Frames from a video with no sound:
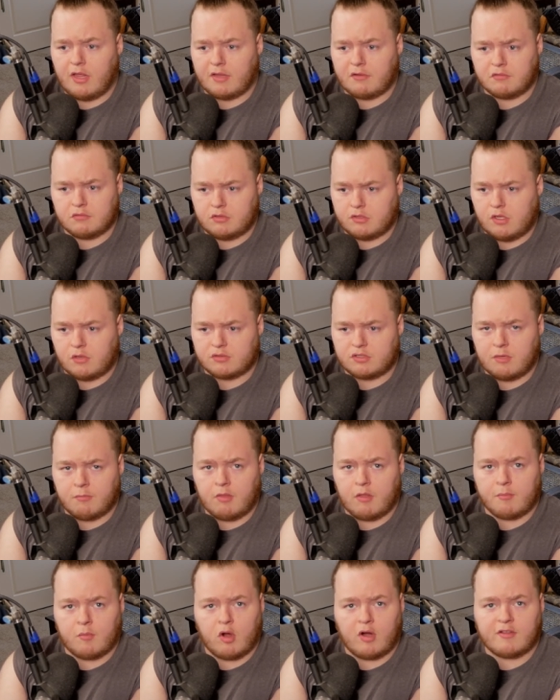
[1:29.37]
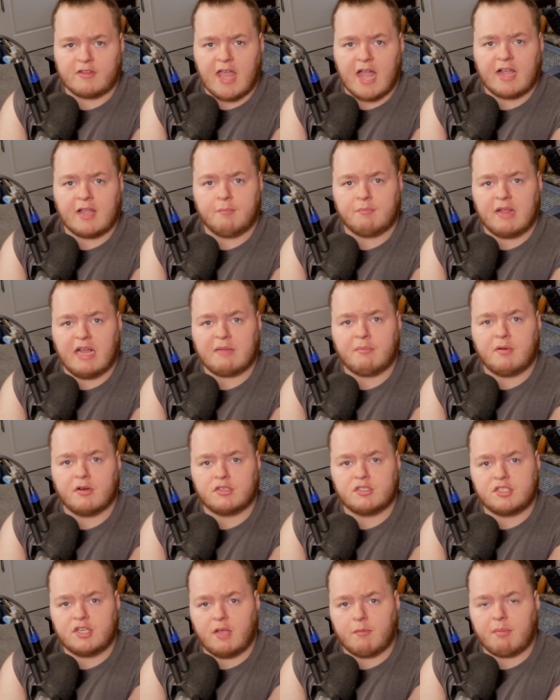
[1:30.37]
Like, you know, some of them are attacking
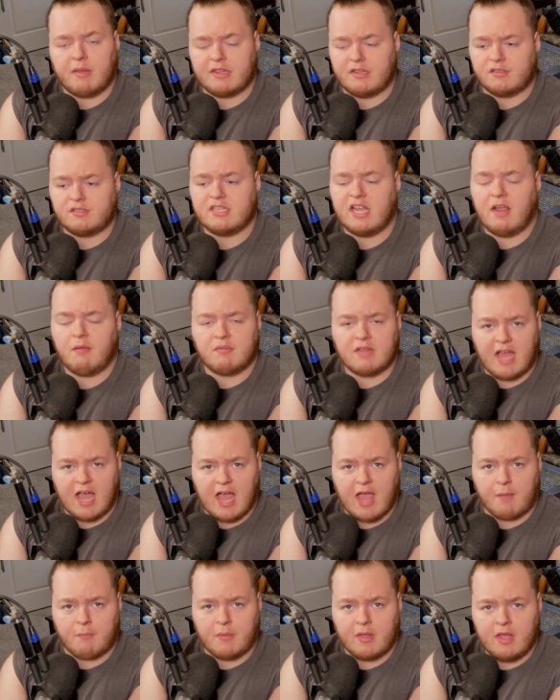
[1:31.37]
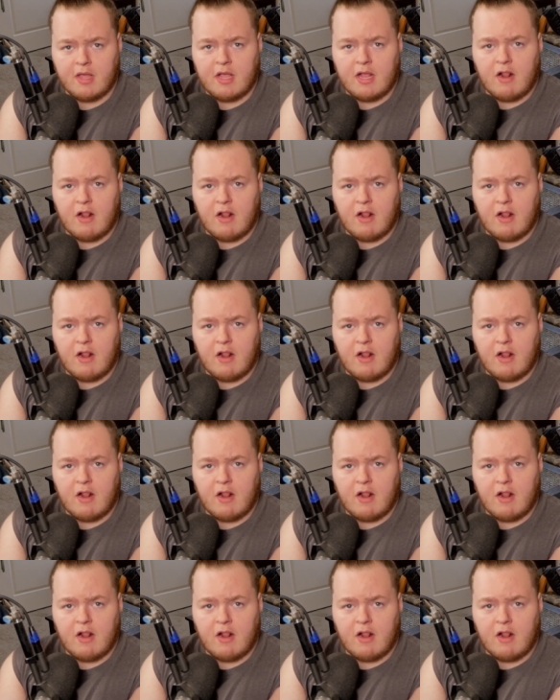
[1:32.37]
Blackbeard's ship at the same time